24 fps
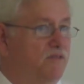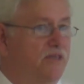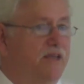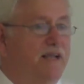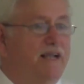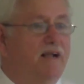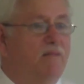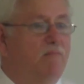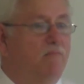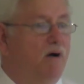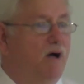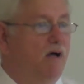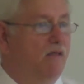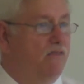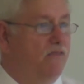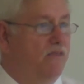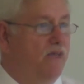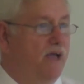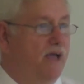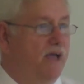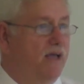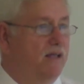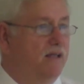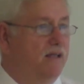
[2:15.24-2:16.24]
Think
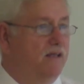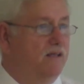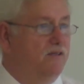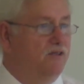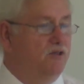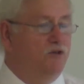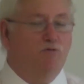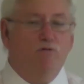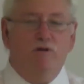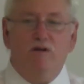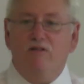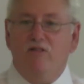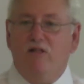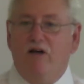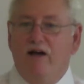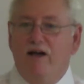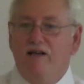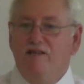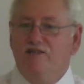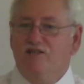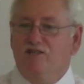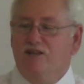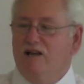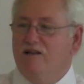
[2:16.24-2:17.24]
about that. Do you
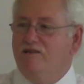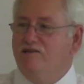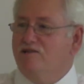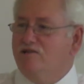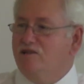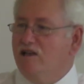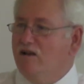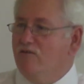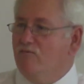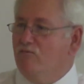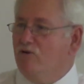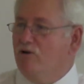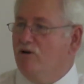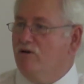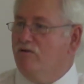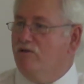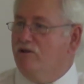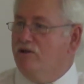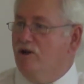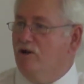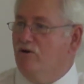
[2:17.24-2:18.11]
realize the unsaved world,